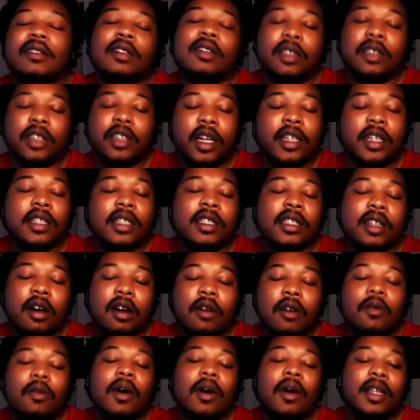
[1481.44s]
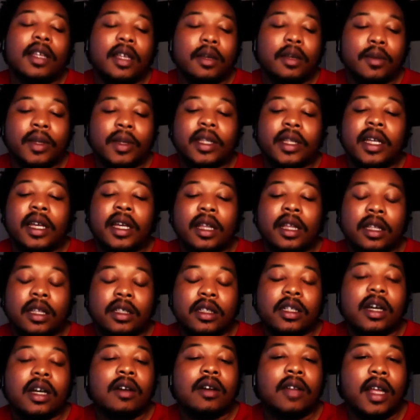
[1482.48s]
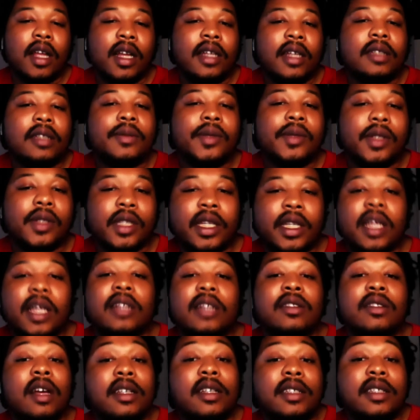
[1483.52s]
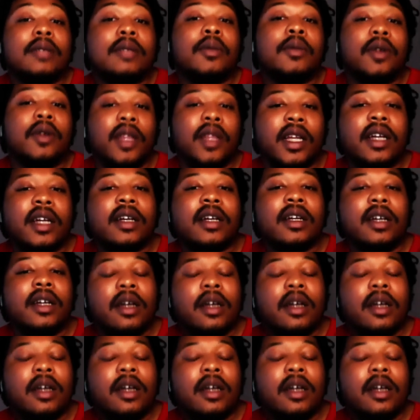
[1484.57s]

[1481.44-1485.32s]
Chinese is called Wang Yi, but the English is called NetEase Music. Yeah, so I see them on there.